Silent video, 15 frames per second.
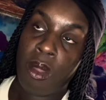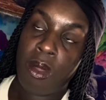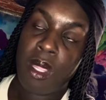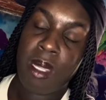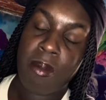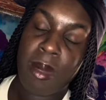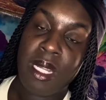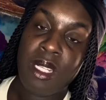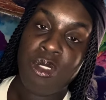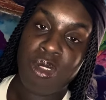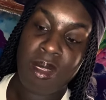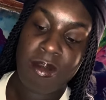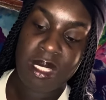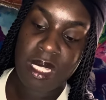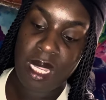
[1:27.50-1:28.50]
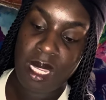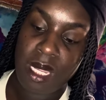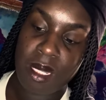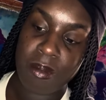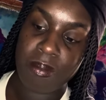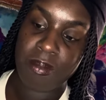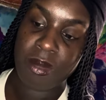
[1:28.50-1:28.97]
In my dream
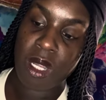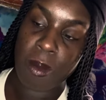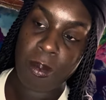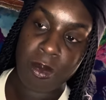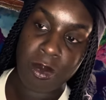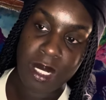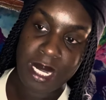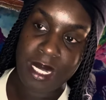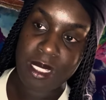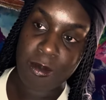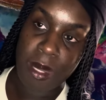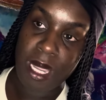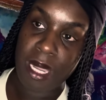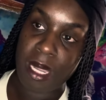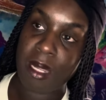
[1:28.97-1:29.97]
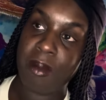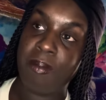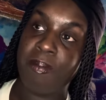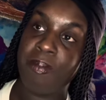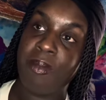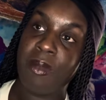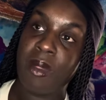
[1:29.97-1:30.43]
state, a couple nights back,
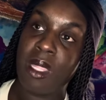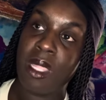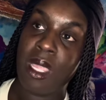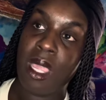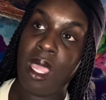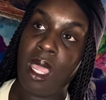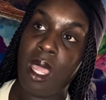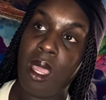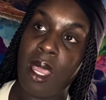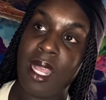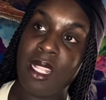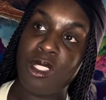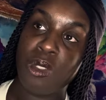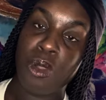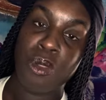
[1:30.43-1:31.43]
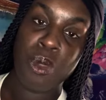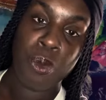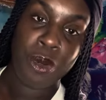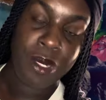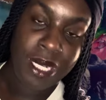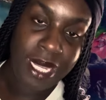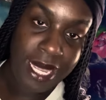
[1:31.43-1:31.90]
I saw the
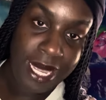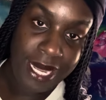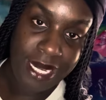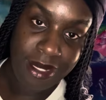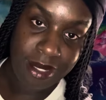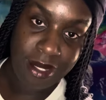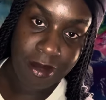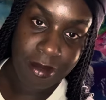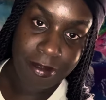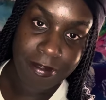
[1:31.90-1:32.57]
word hate.